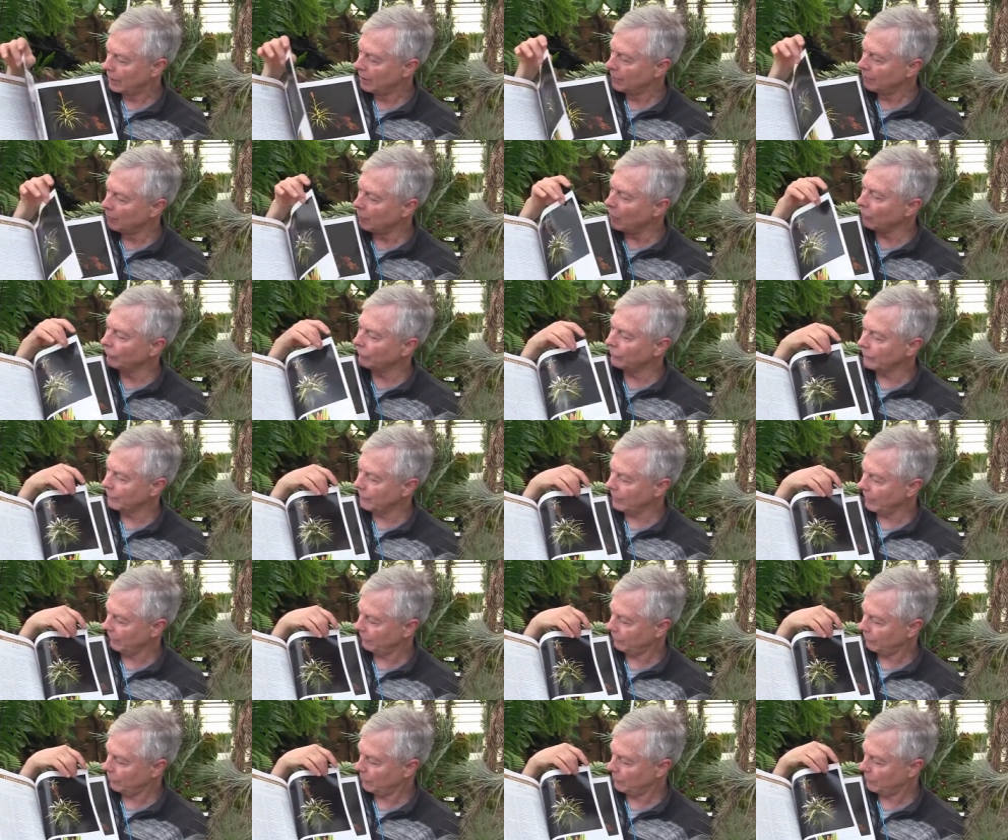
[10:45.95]
Most of them
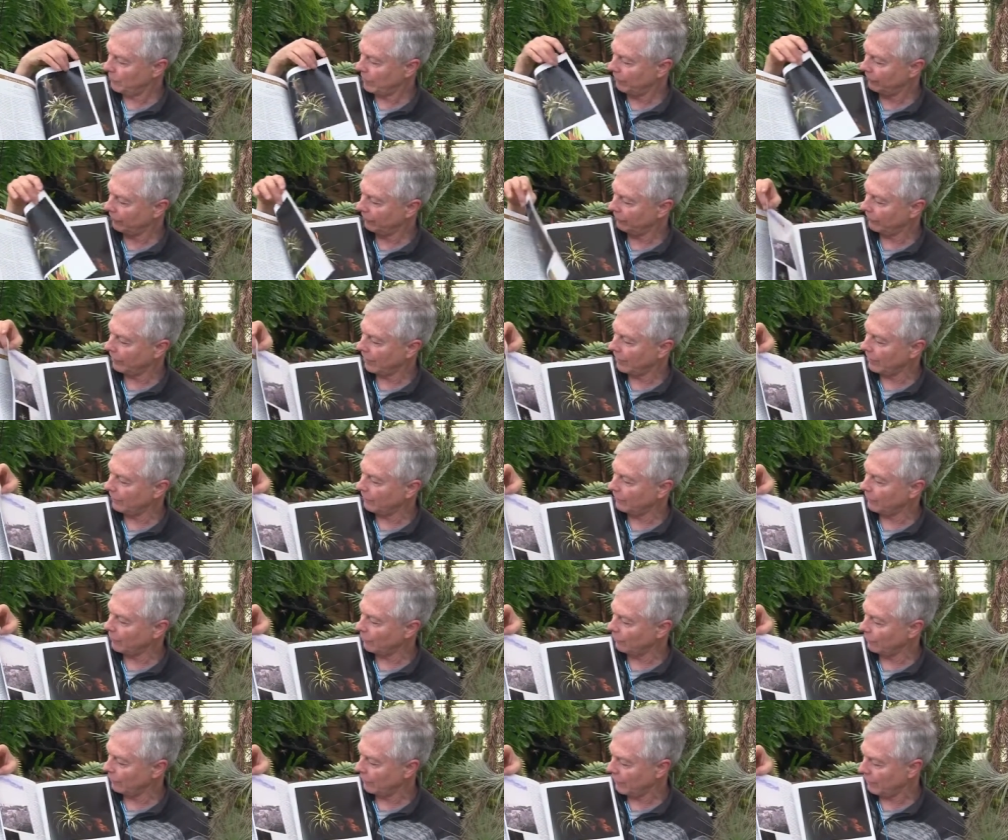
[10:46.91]
have two pages.
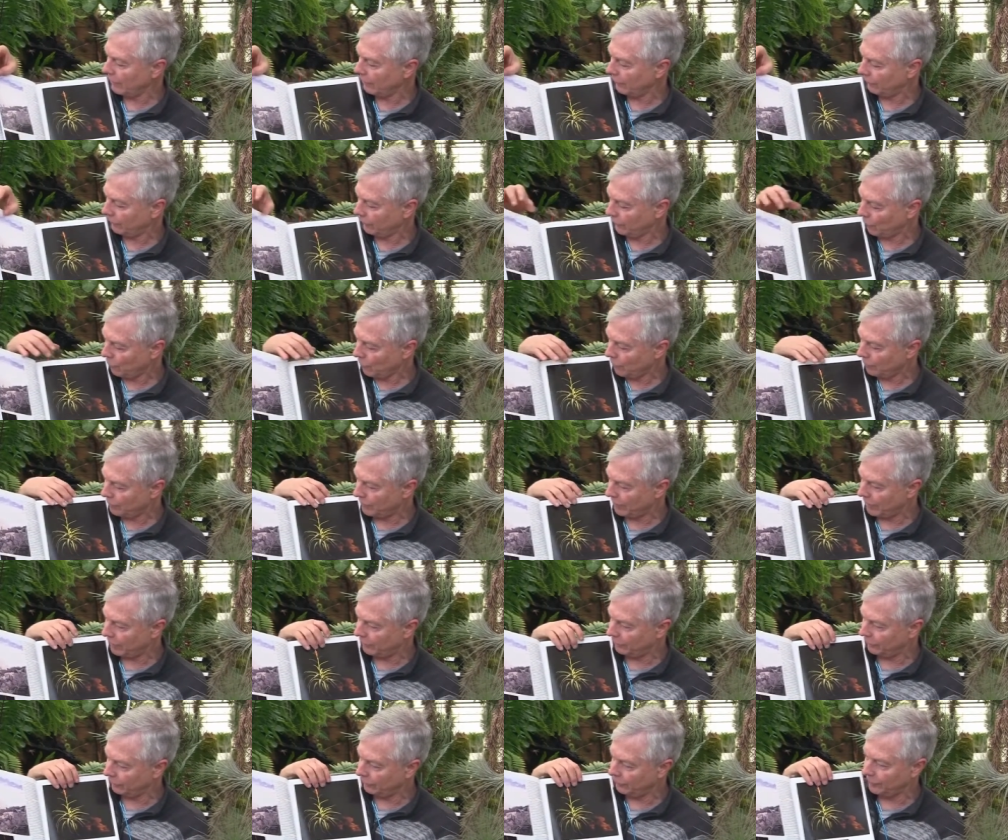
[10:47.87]
Latifolia has four
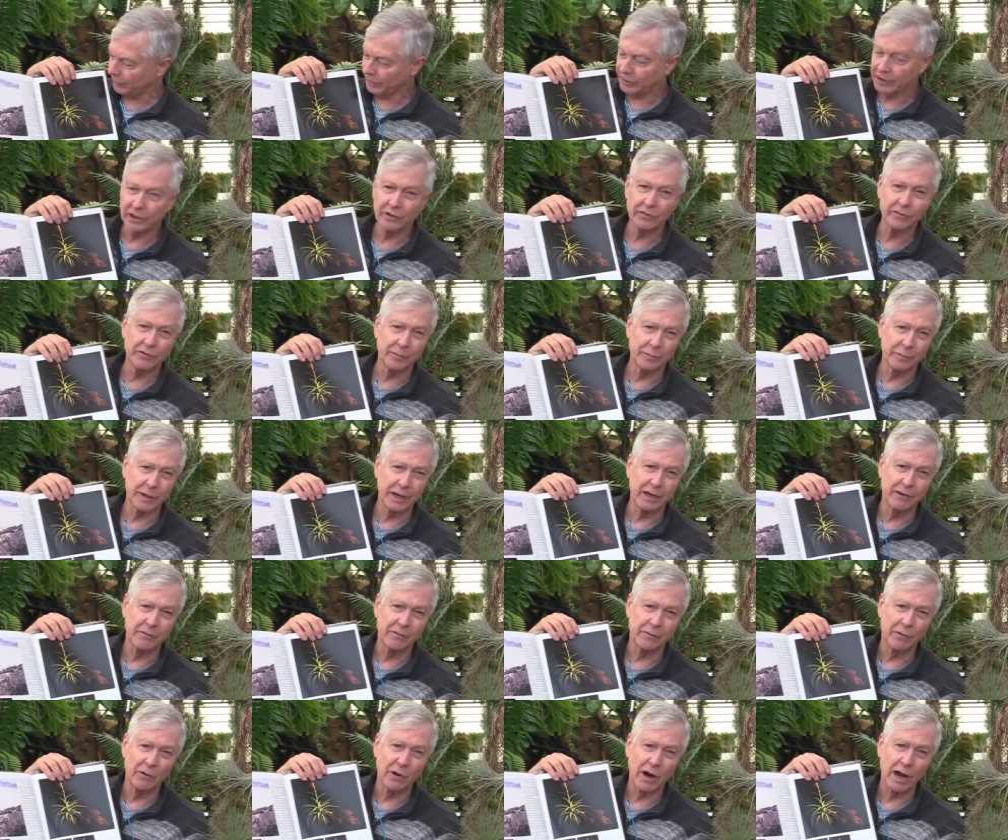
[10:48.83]
pages because there are
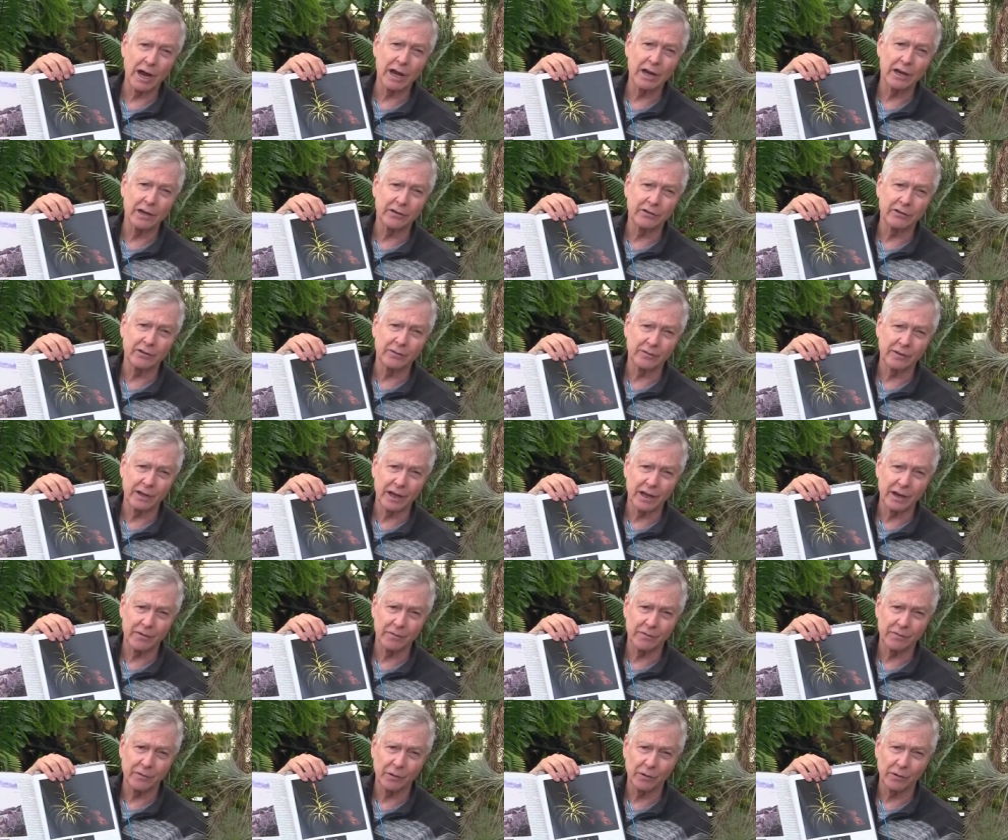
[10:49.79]
many varieties of
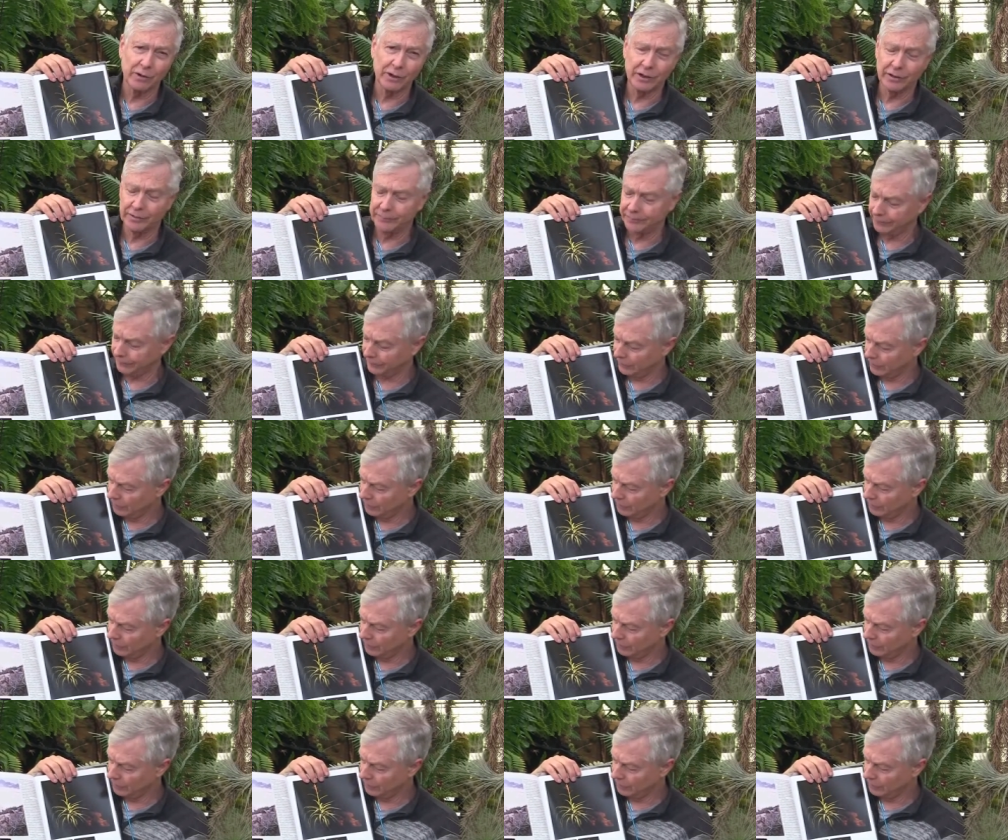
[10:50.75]
latifolia.